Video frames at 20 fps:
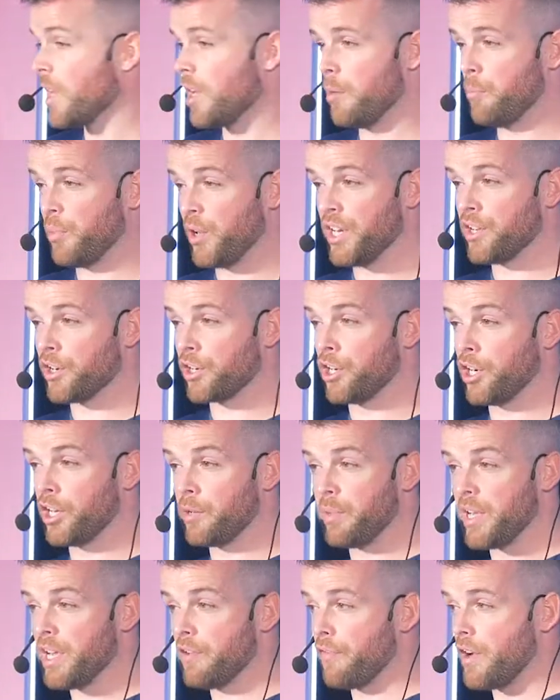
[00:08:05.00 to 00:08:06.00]
A breeder could
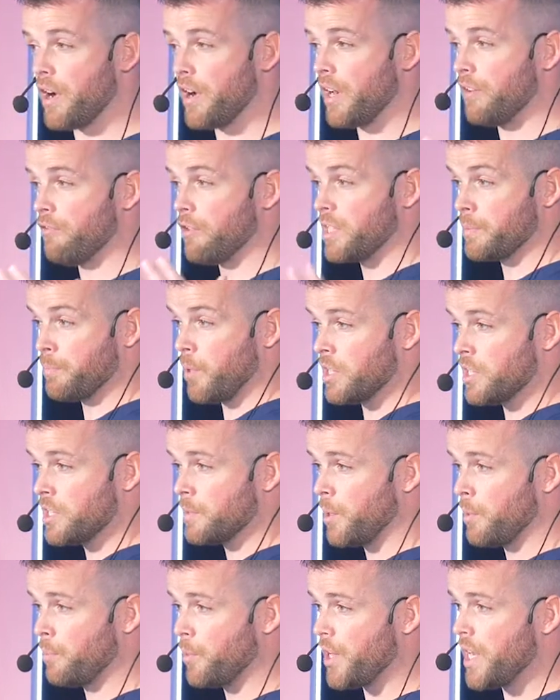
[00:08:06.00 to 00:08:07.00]
be a very
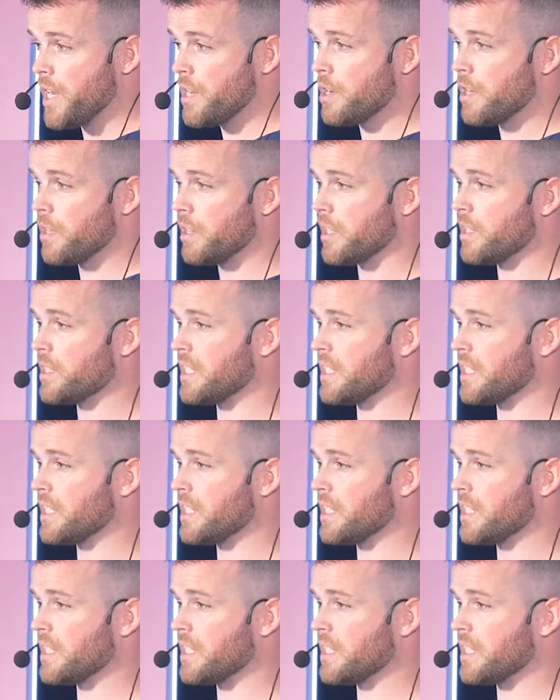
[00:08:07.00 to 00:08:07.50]
responsible breeder that's